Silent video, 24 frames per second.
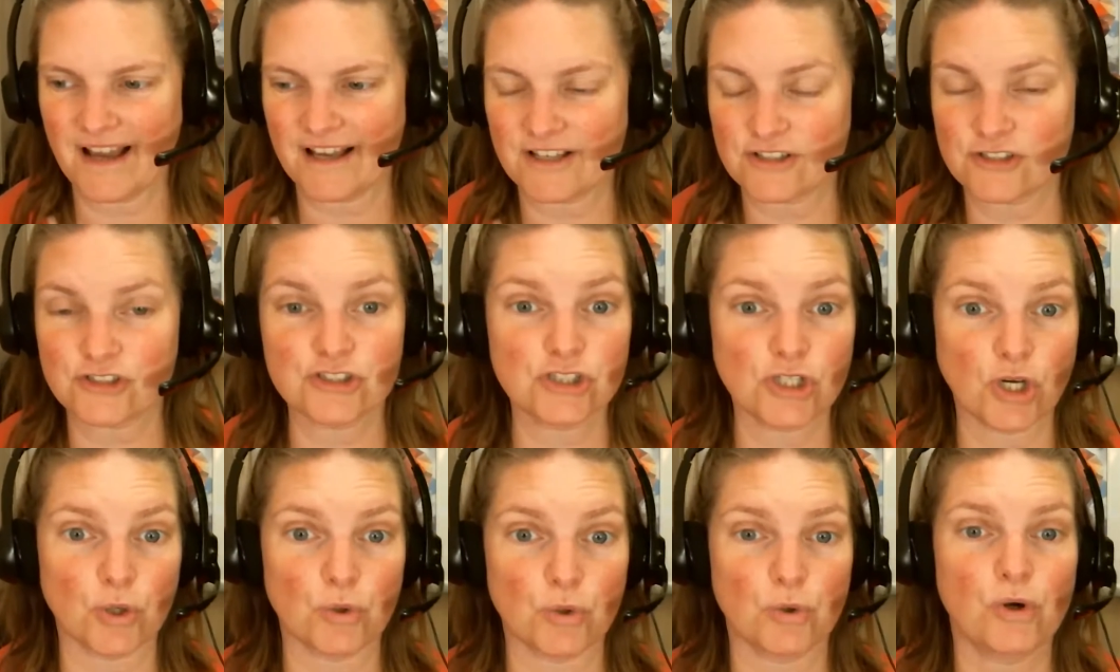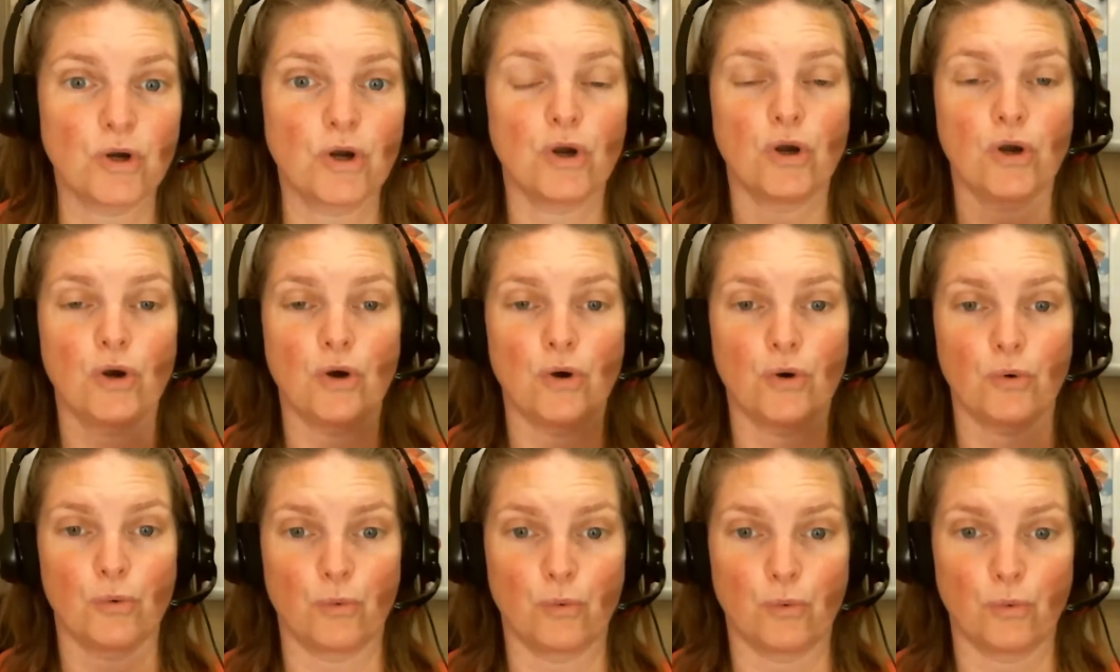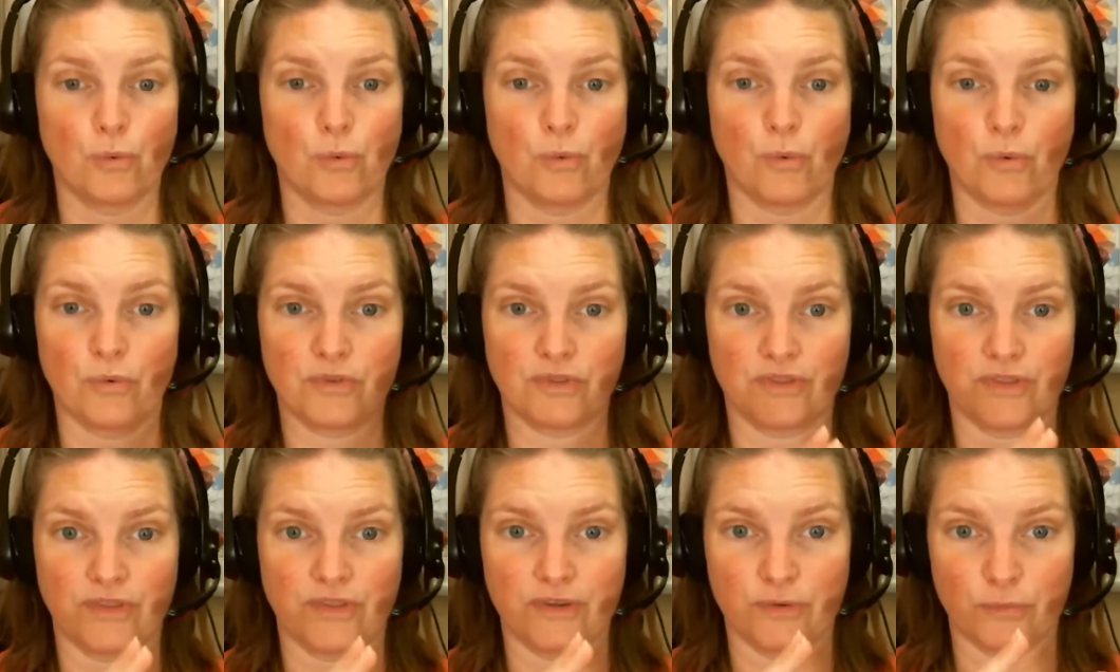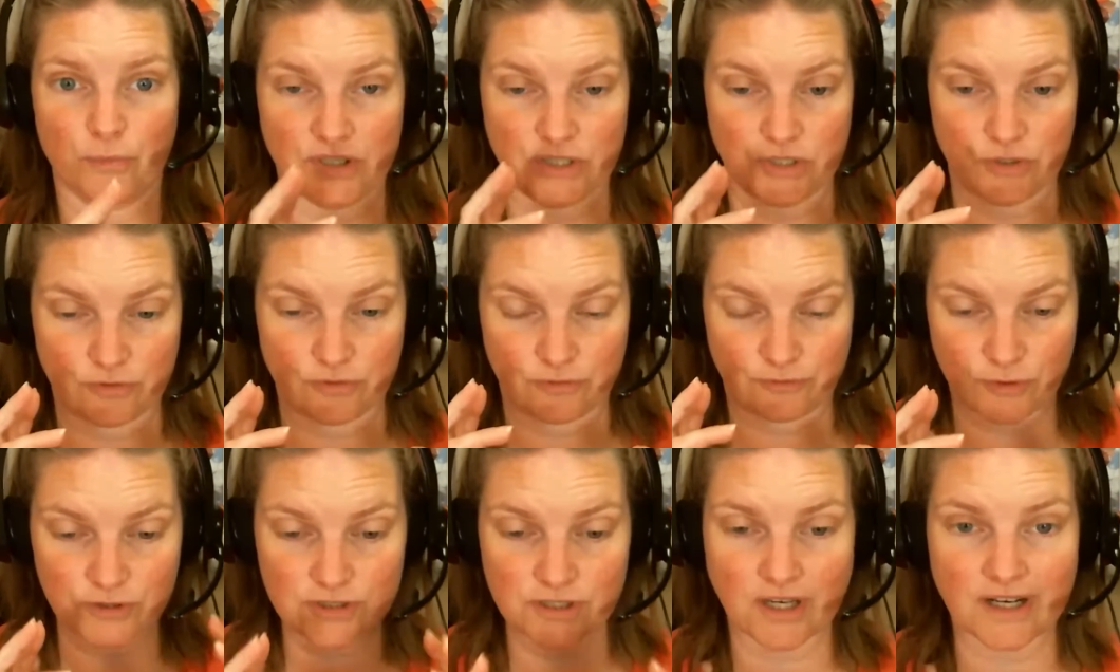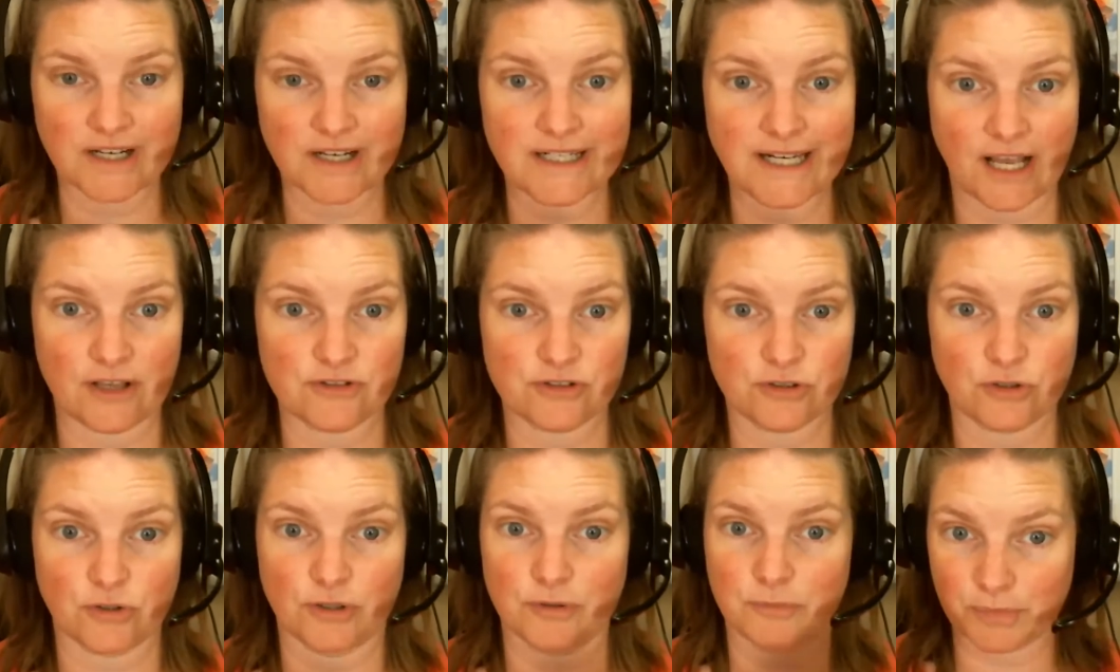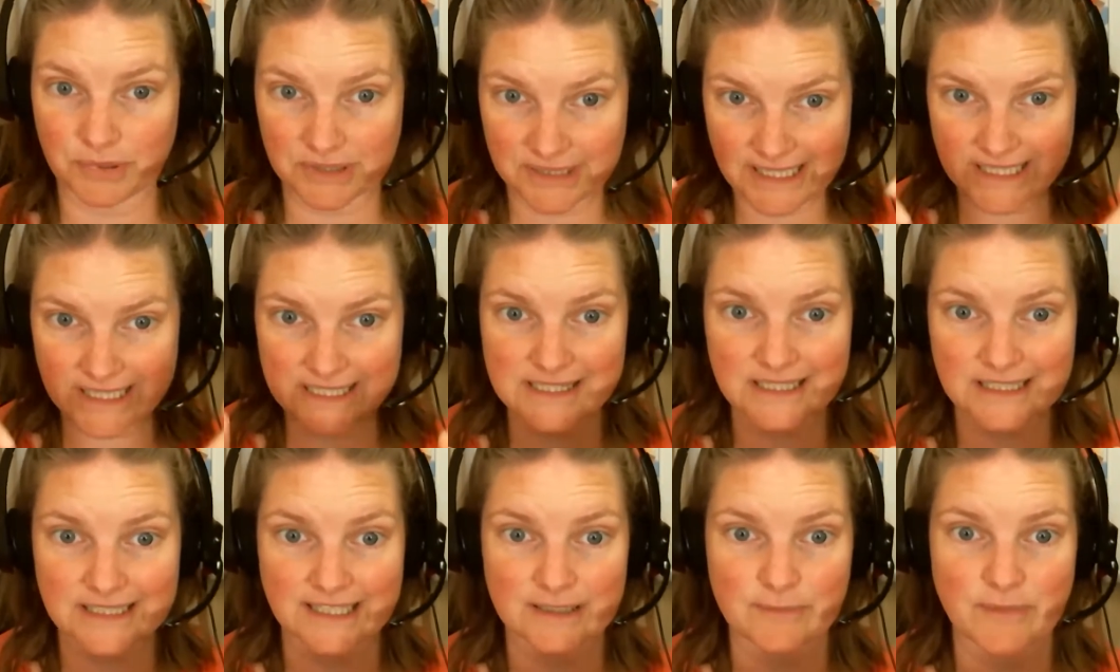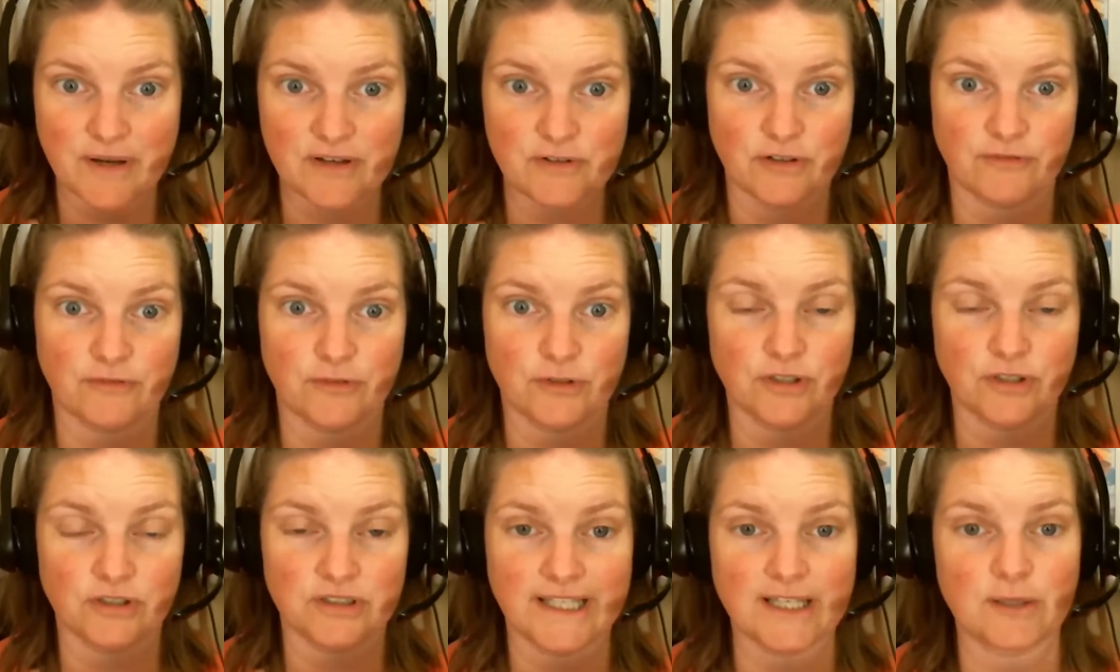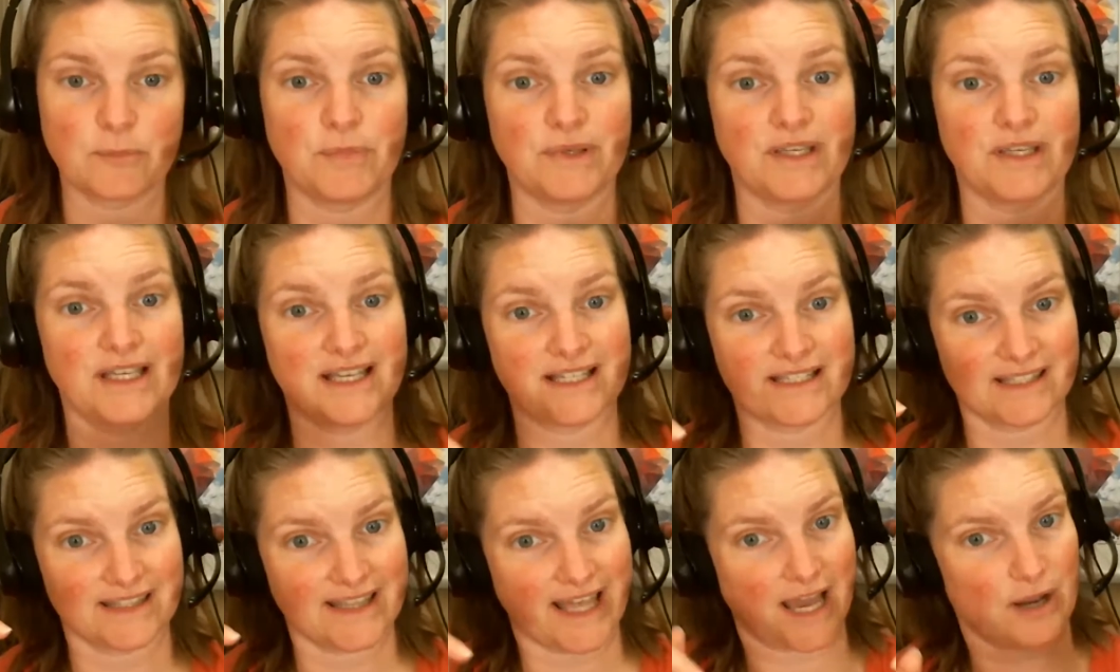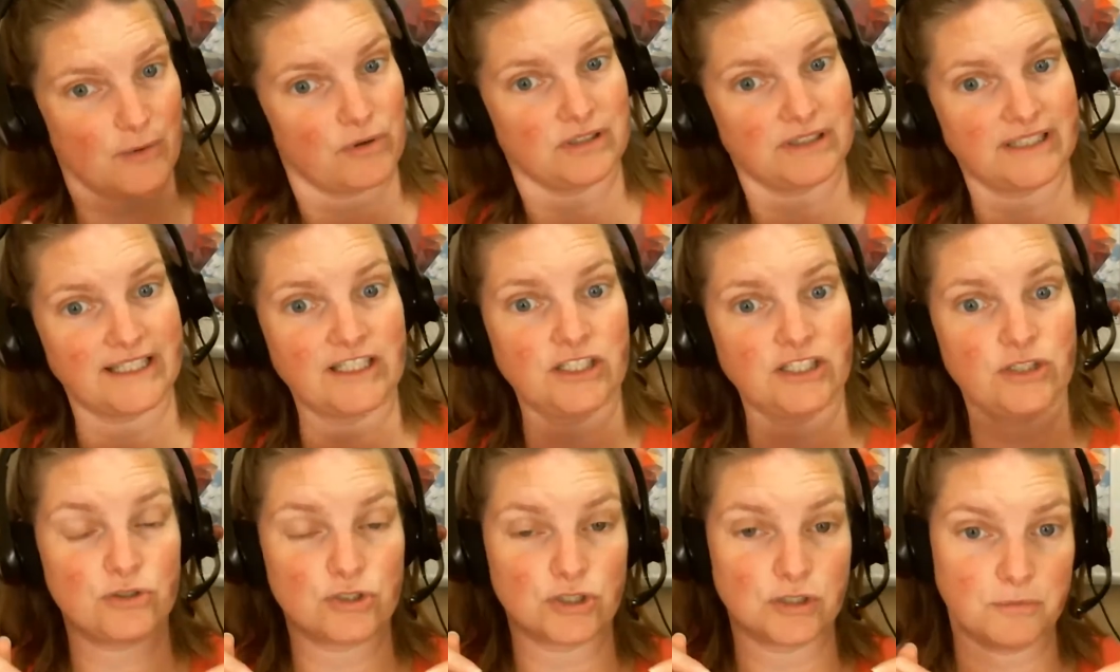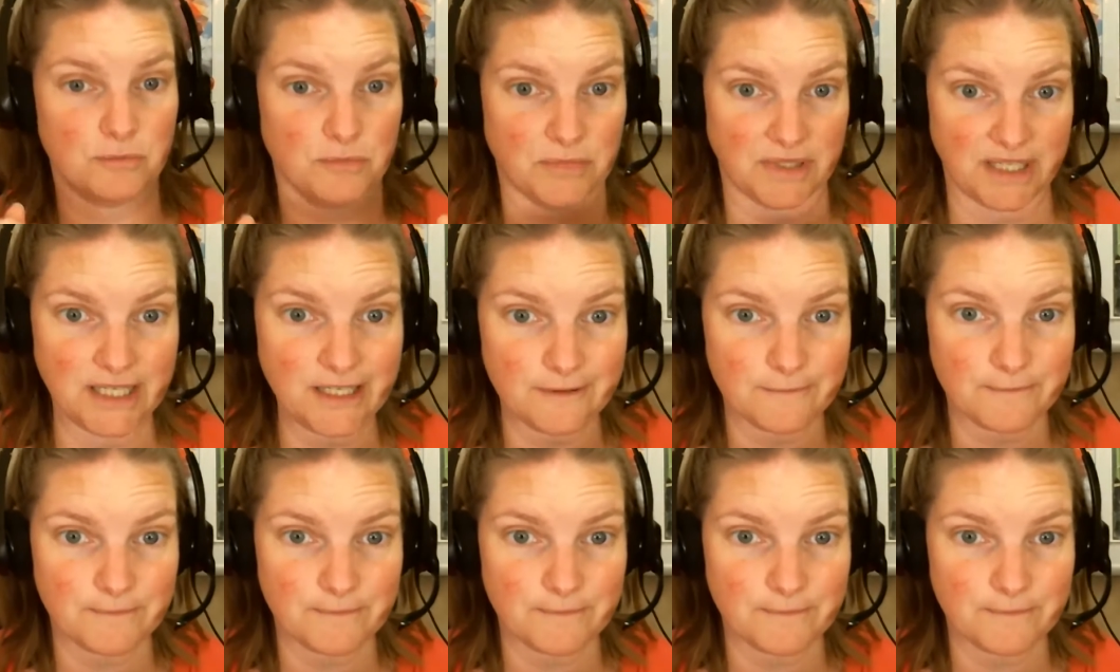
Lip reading: So when you first log into OUTSCHOOL, please click my referral link because that will link you to me,